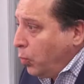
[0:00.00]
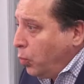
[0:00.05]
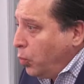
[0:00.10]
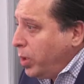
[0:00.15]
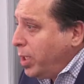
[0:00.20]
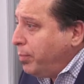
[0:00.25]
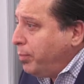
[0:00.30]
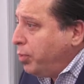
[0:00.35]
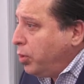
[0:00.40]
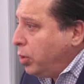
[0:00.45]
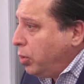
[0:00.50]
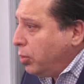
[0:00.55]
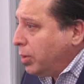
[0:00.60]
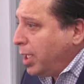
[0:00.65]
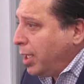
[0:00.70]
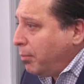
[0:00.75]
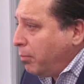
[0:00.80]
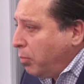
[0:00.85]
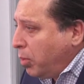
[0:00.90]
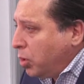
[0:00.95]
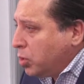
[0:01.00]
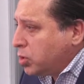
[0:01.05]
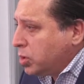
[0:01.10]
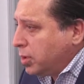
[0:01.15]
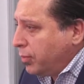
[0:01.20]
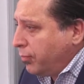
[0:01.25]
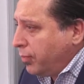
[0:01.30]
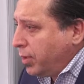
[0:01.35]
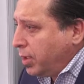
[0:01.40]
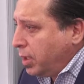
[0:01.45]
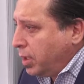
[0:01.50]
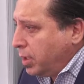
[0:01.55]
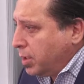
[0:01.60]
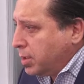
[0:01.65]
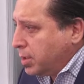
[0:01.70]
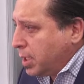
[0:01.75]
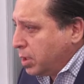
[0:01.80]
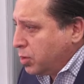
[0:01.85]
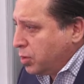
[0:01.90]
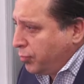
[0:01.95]
reprogrammed most of the
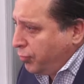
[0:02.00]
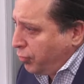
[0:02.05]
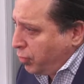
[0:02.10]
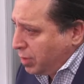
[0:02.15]
schedules.